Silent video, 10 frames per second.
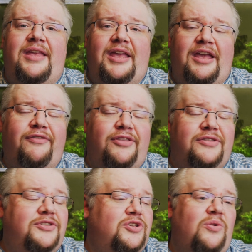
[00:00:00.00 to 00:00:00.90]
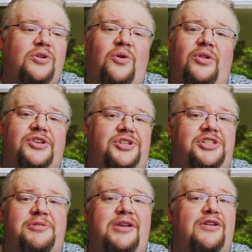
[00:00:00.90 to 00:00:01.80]
If the sole goal is
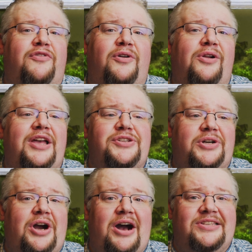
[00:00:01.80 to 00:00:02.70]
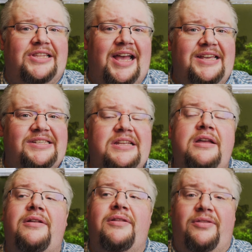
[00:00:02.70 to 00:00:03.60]
just to make your fertilizer cost less,
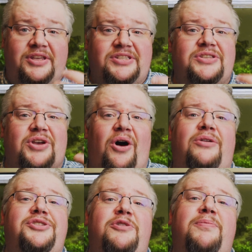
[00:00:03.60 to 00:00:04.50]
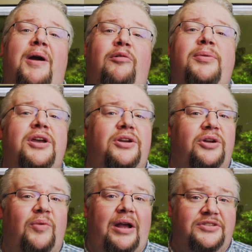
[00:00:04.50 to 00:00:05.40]
this is also probably a
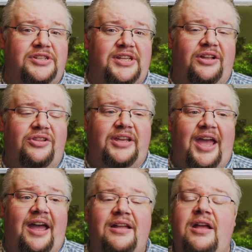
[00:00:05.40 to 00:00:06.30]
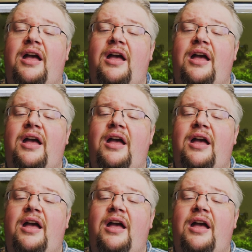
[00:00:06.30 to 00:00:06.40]
good route to take a look at.